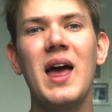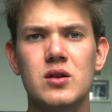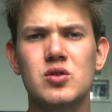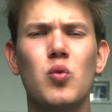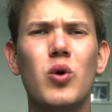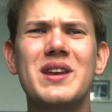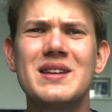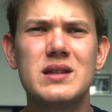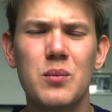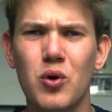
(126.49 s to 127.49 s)
So what
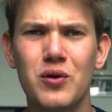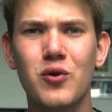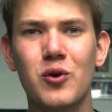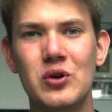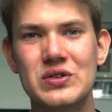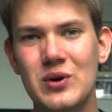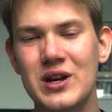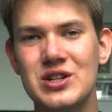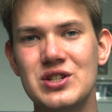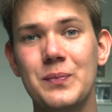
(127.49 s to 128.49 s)
is the portfolio
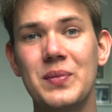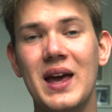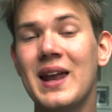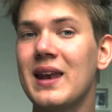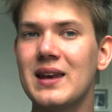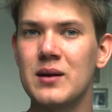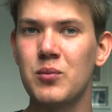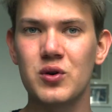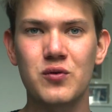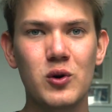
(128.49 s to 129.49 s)
strategy? And the
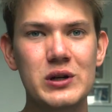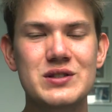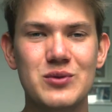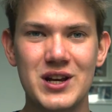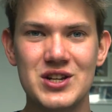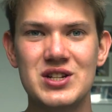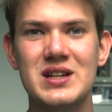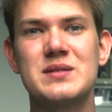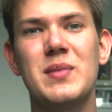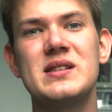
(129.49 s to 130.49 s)
portfolio strategy
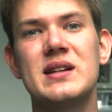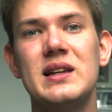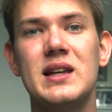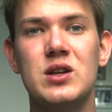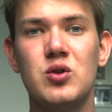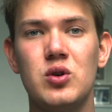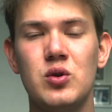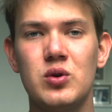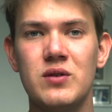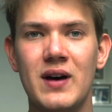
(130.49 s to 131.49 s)
is basically that
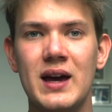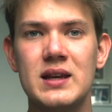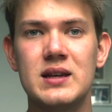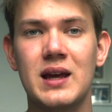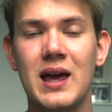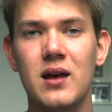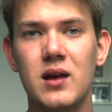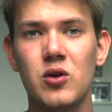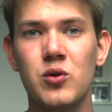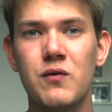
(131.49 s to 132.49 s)
you divide the
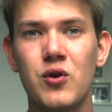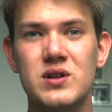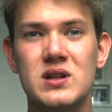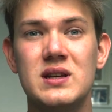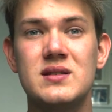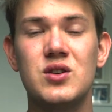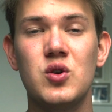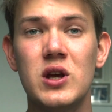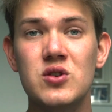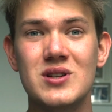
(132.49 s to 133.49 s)
universities that
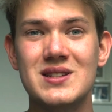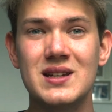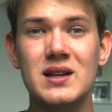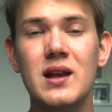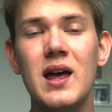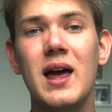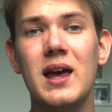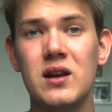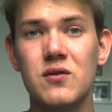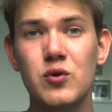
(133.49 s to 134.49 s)
you're interested
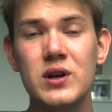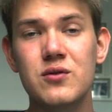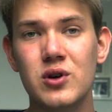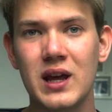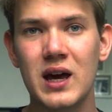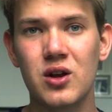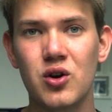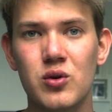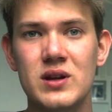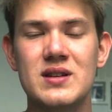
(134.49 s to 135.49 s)
in 3 different
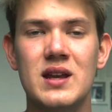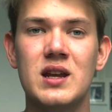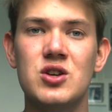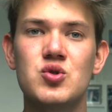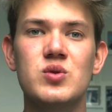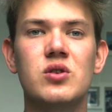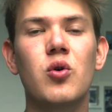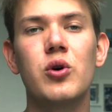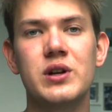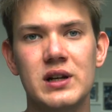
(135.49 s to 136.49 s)
categories and then choose
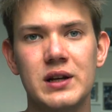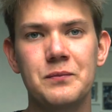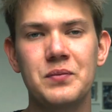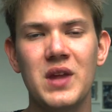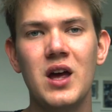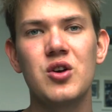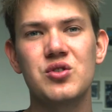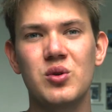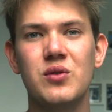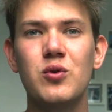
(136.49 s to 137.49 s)
accordingly.
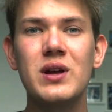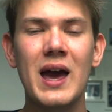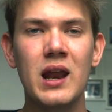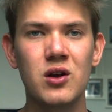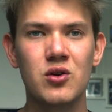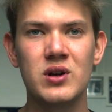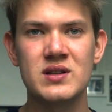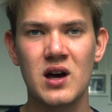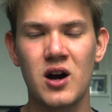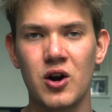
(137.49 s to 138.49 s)
So the 3
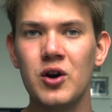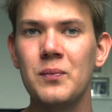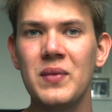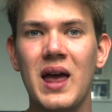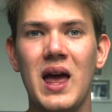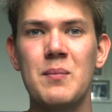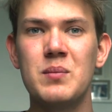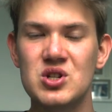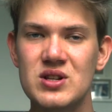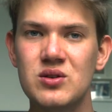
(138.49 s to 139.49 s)
categories are
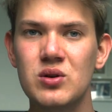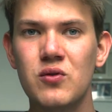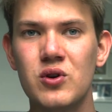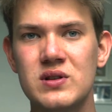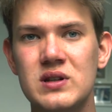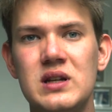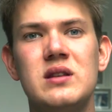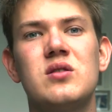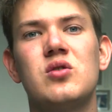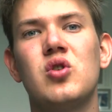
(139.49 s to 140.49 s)
ambitious universities,
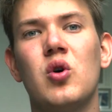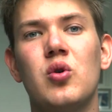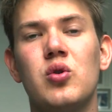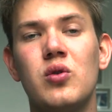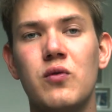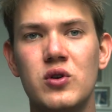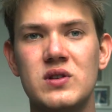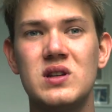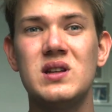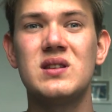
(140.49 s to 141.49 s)
so
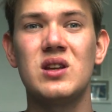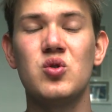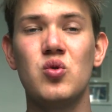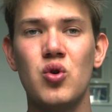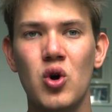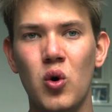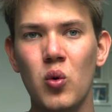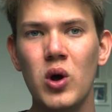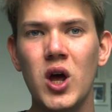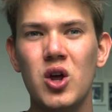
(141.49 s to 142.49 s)
universities that
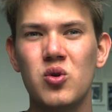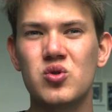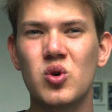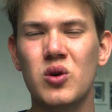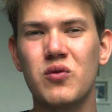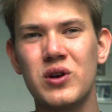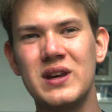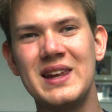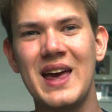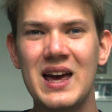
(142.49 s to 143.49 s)
you're sort of on
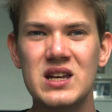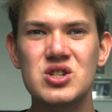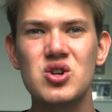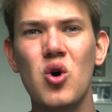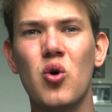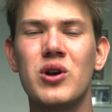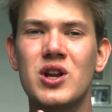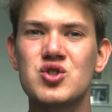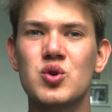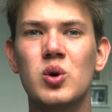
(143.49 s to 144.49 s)
the edge or
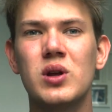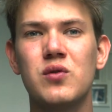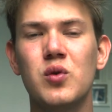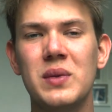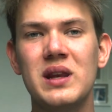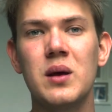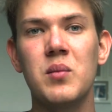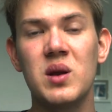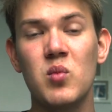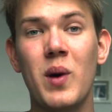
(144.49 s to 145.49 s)
not sure if you meet their
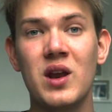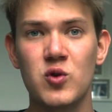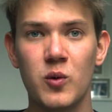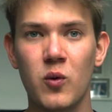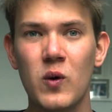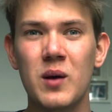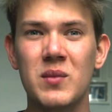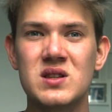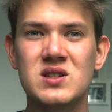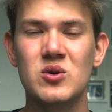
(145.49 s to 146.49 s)
minimum entry
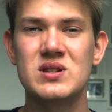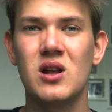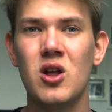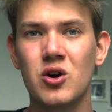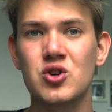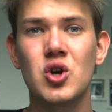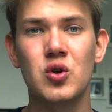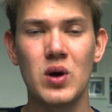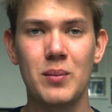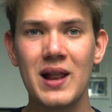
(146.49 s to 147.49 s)
requirements, so it's a long shot
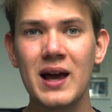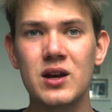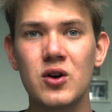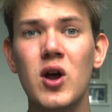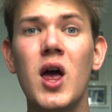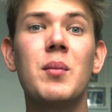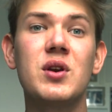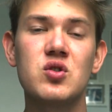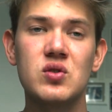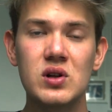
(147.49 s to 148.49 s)
to apply there,
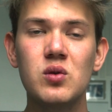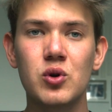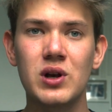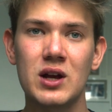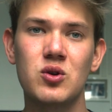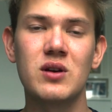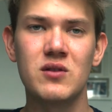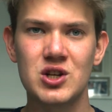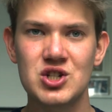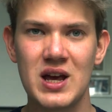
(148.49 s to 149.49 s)
but you still would like to give
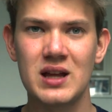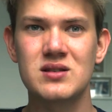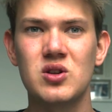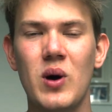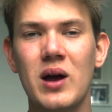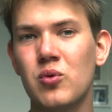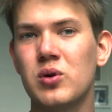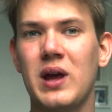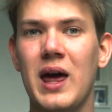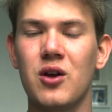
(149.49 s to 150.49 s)
it a chance. So I
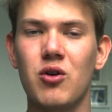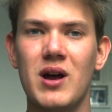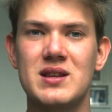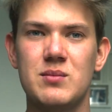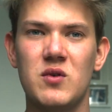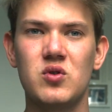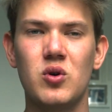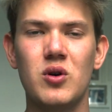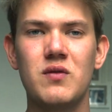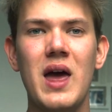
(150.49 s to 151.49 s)
would categorize them as
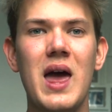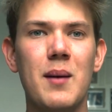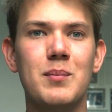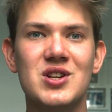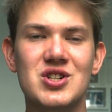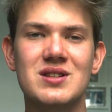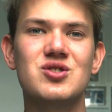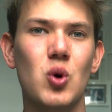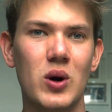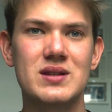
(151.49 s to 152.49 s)
sort of ambitious
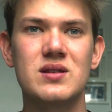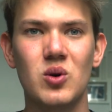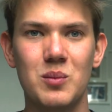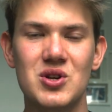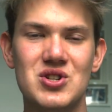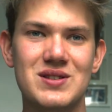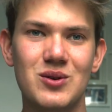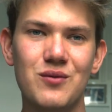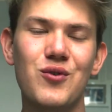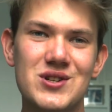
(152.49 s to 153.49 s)
choices or ambitious
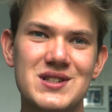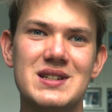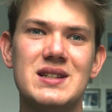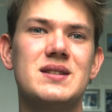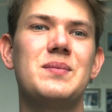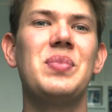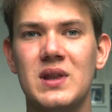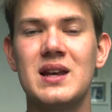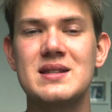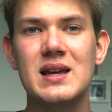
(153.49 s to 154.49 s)
universities.
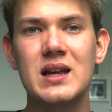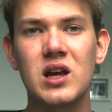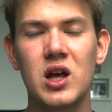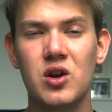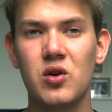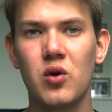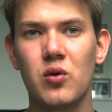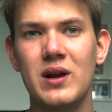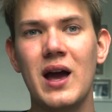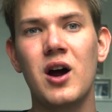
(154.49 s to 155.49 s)
Then the second
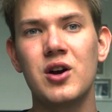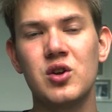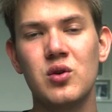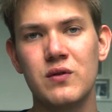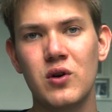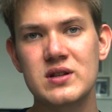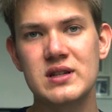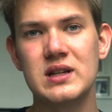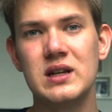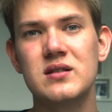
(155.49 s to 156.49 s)
category are the
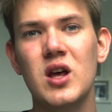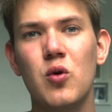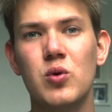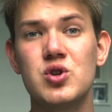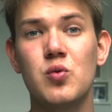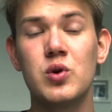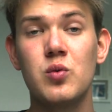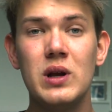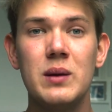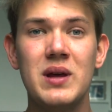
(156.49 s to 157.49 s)
universities which you would
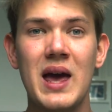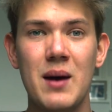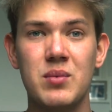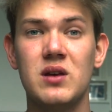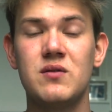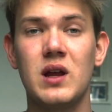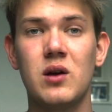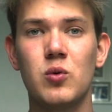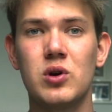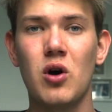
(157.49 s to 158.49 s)
really be happy if they
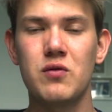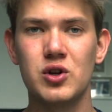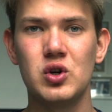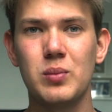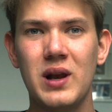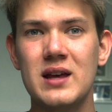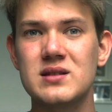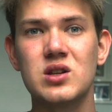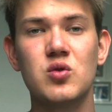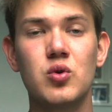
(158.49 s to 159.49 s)
would offer you a place,
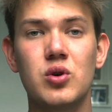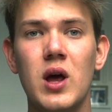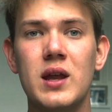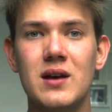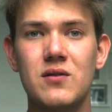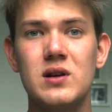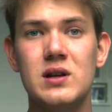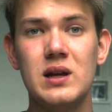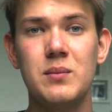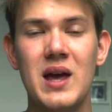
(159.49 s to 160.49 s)
and you would
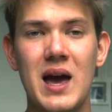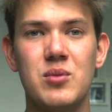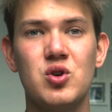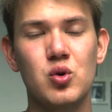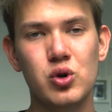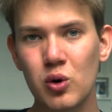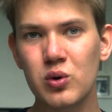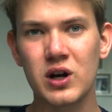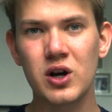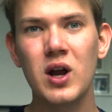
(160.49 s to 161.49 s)
definitely be happy to go
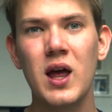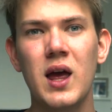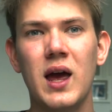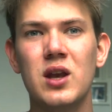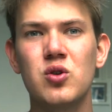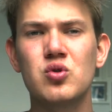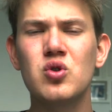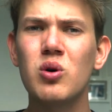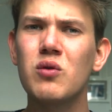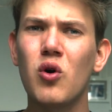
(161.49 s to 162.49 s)
there, and you're
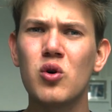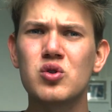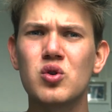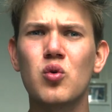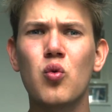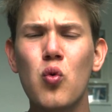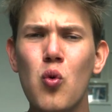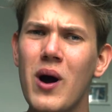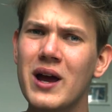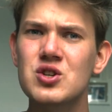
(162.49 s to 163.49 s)
sort of also
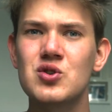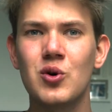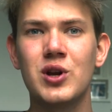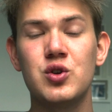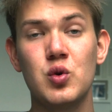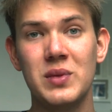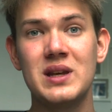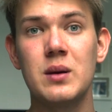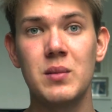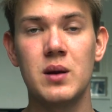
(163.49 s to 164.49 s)
quite sure that you meet
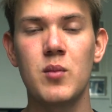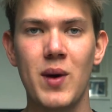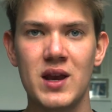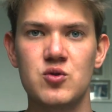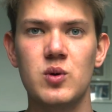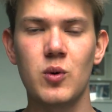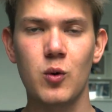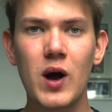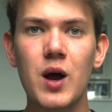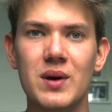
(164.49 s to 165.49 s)
the minimum entry
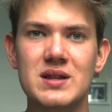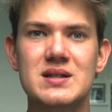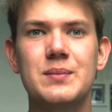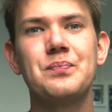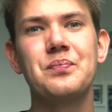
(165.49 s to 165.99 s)
requirements.